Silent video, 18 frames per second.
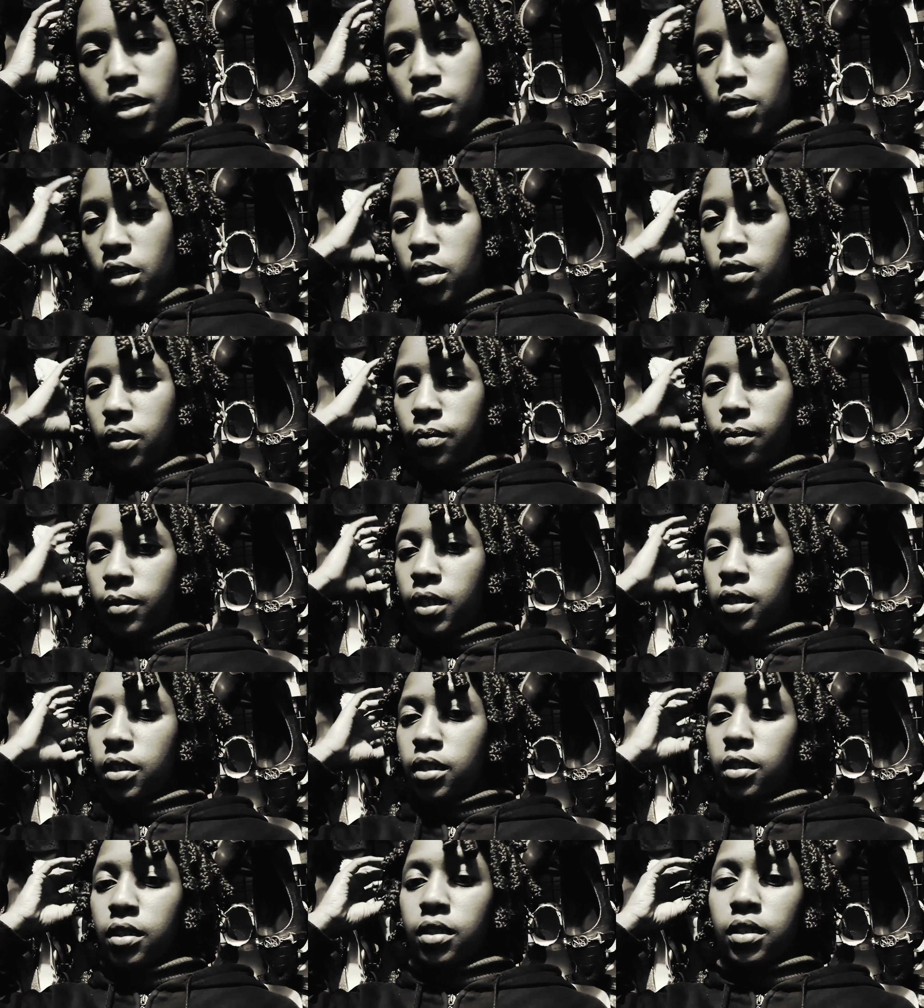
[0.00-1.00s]
I
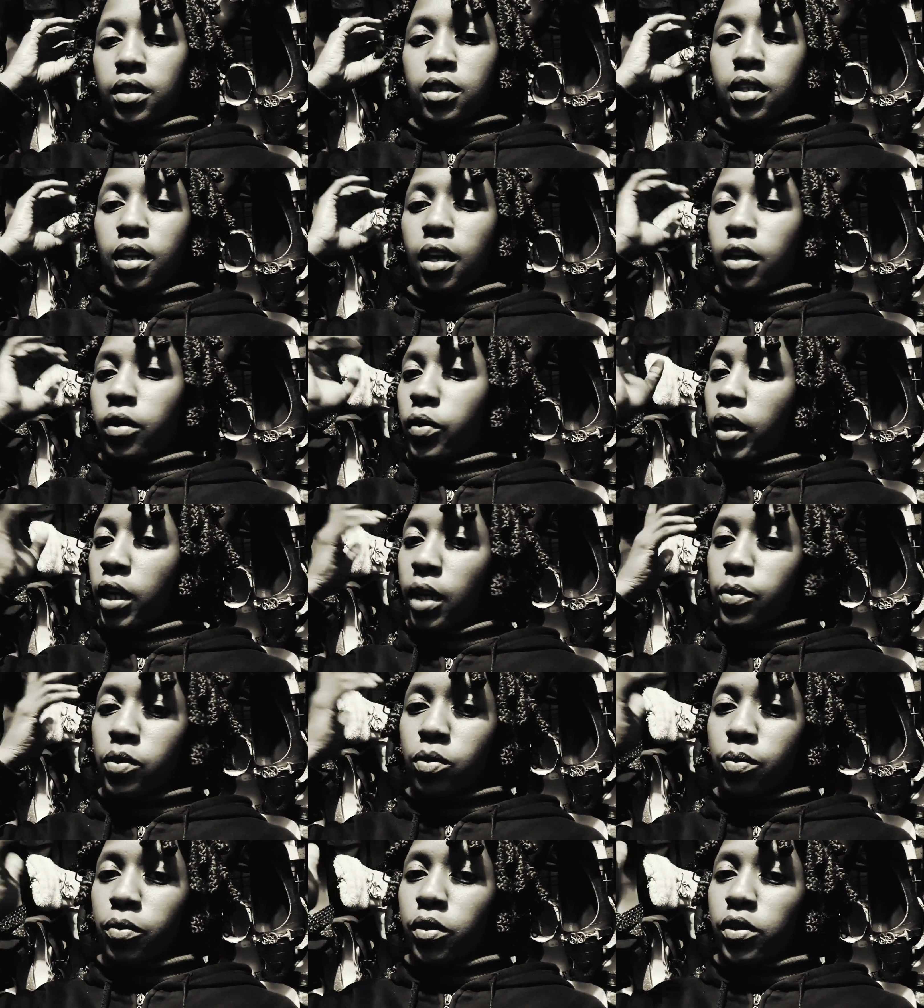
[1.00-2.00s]
might just like wake up
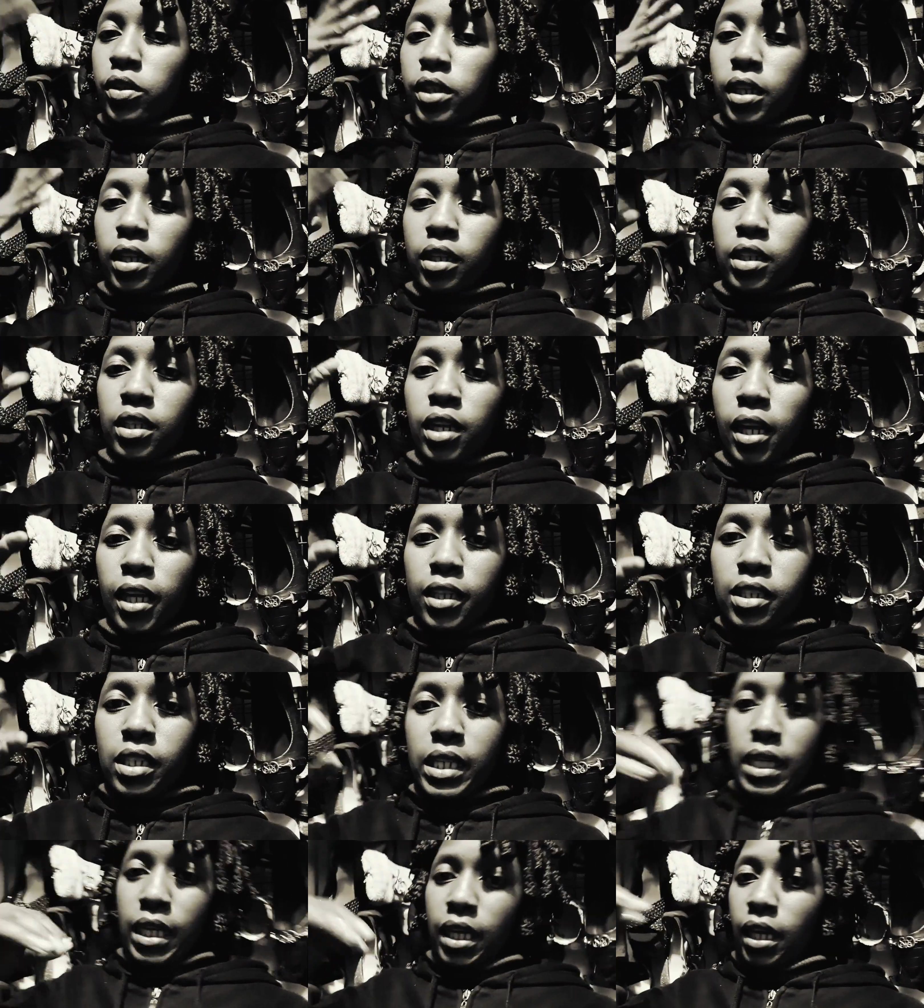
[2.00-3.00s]
tomorrow and like
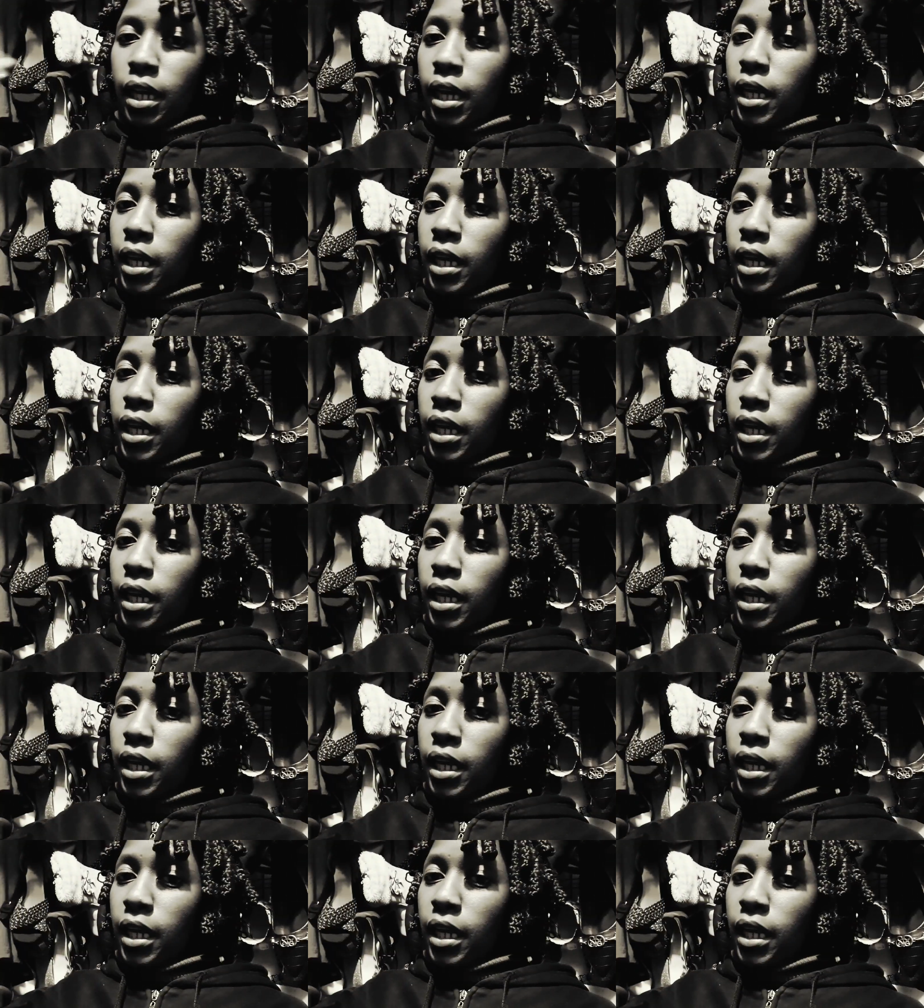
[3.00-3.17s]
style